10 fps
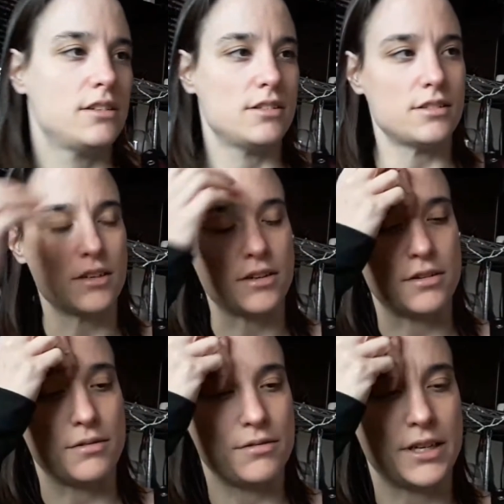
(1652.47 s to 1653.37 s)

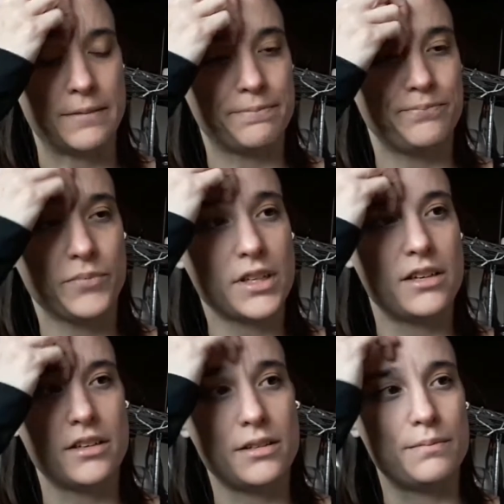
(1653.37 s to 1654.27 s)
So yeah,
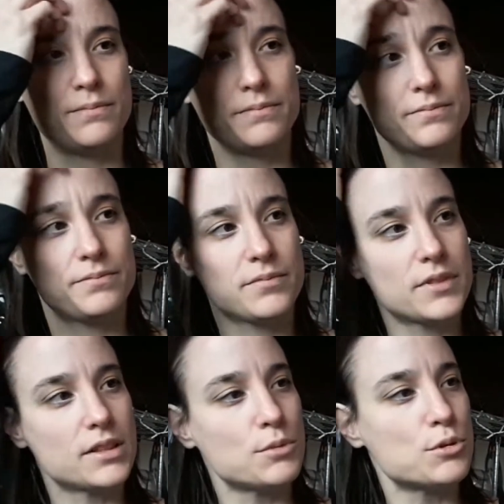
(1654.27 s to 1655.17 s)

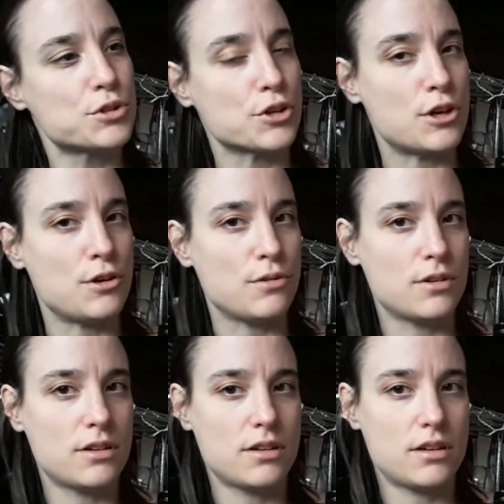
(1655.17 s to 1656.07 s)
I'm also
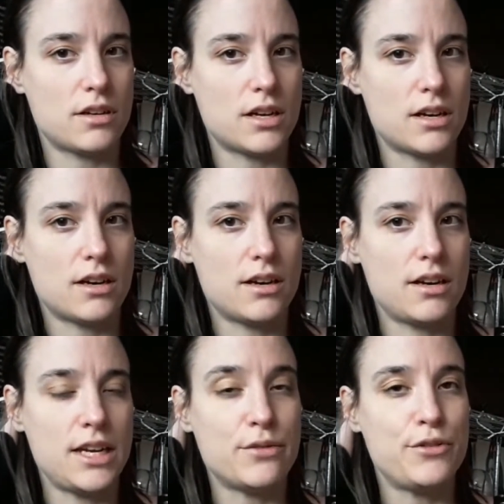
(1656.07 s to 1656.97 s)

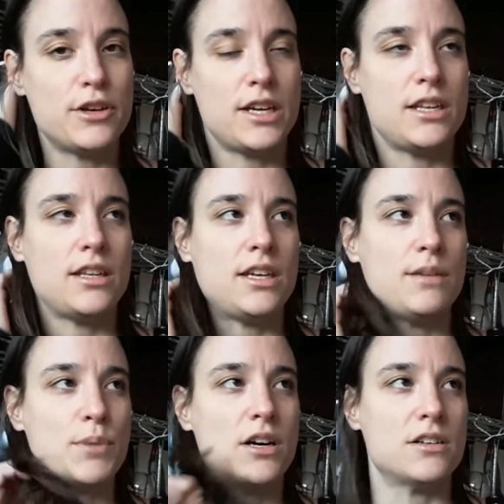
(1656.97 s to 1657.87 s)
in
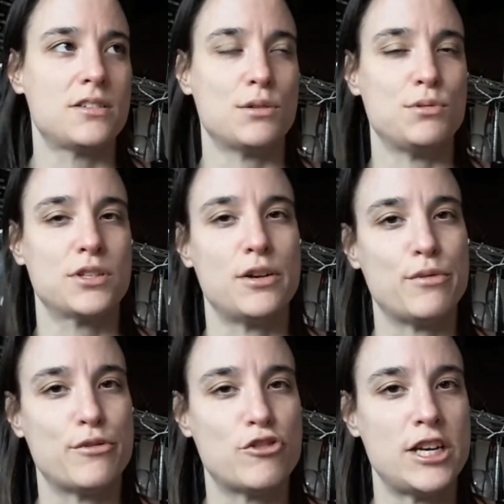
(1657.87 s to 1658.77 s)
the past I was kind
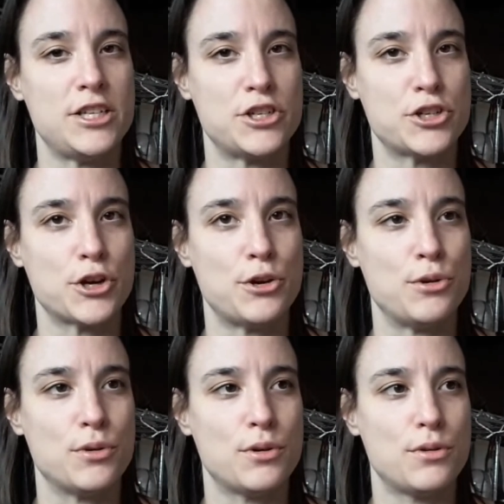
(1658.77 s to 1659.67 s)
of afraid to
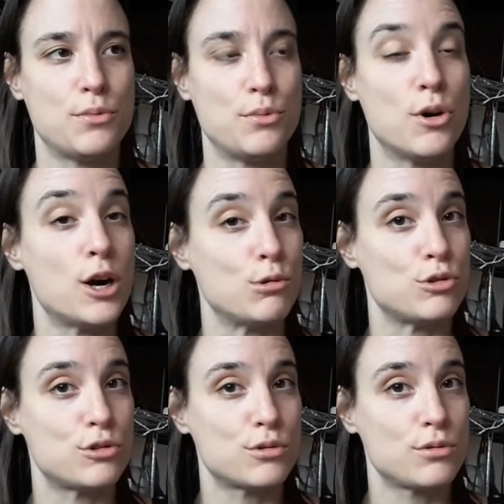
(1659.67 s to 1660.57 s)
show what I
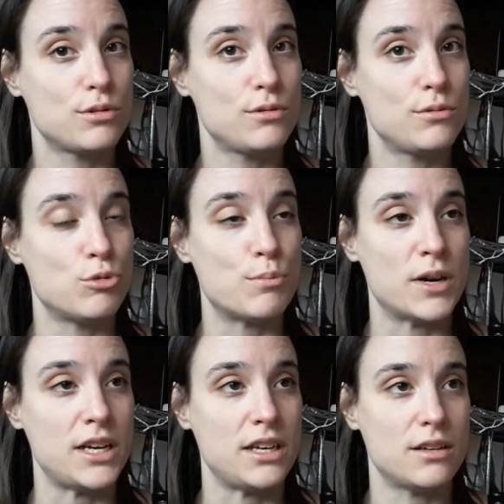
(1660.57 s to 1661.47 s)
was
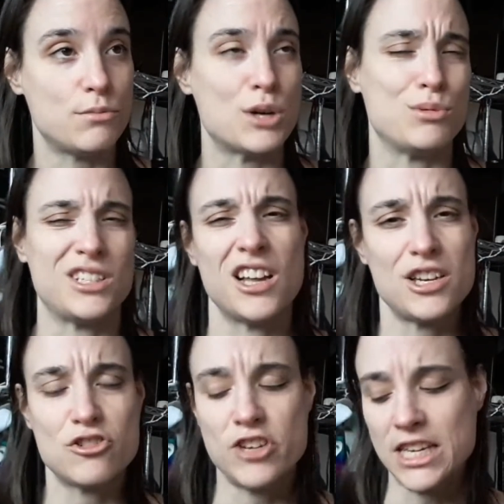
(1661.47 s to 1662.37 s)

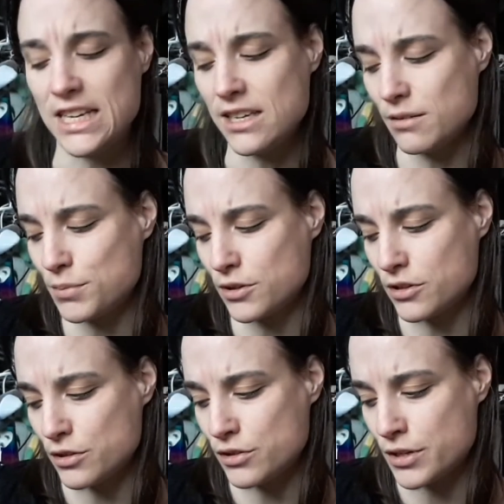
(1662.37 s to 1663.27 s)
like really,
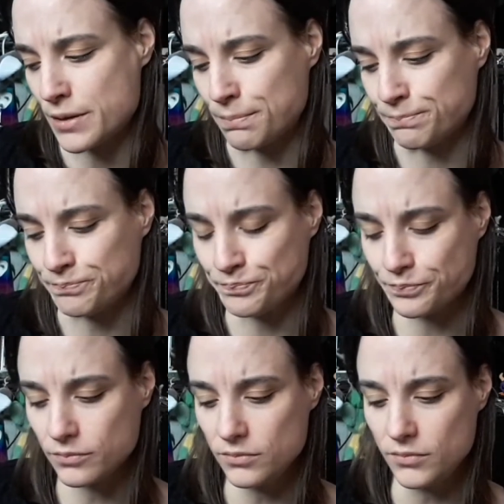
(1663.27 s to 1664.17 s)
because
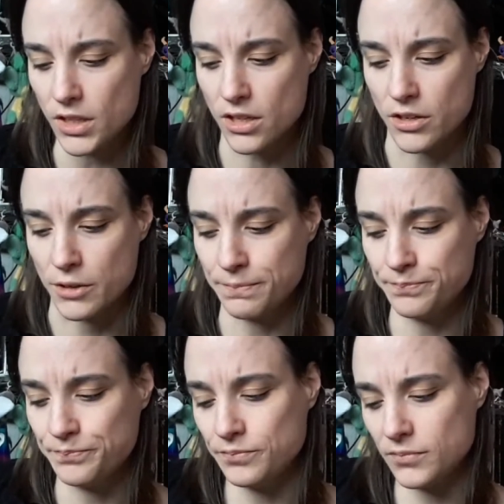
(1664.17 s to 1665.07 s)
you know,
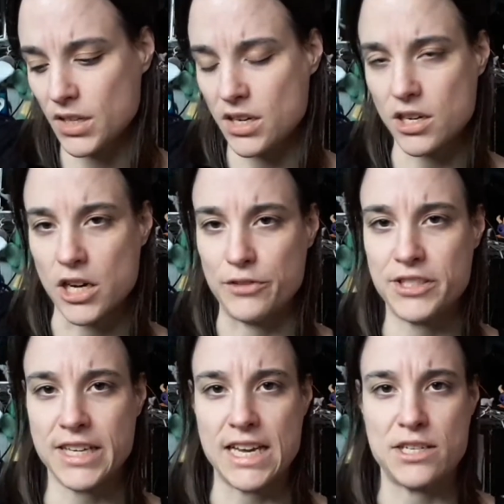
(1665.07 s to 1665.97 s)
kind of
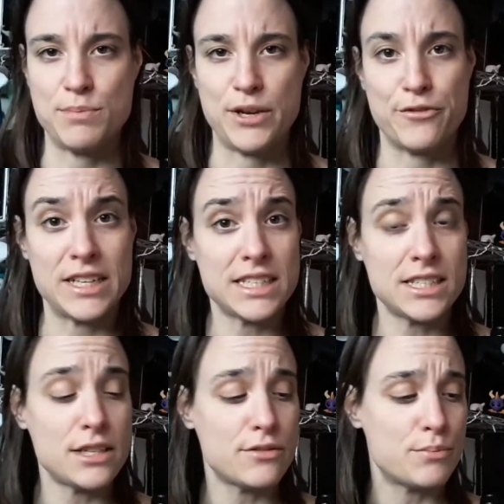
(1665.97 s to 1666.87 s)
scared to be
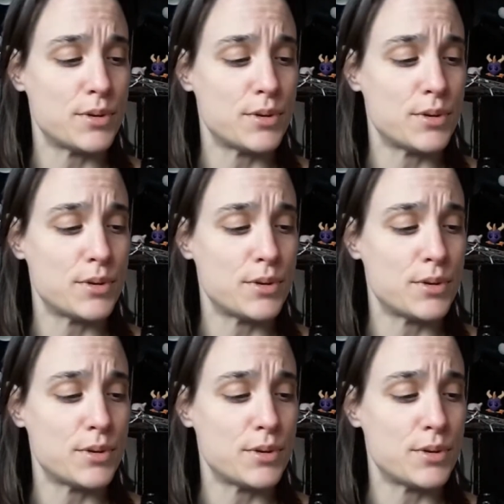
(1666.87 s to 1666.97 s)
offensive.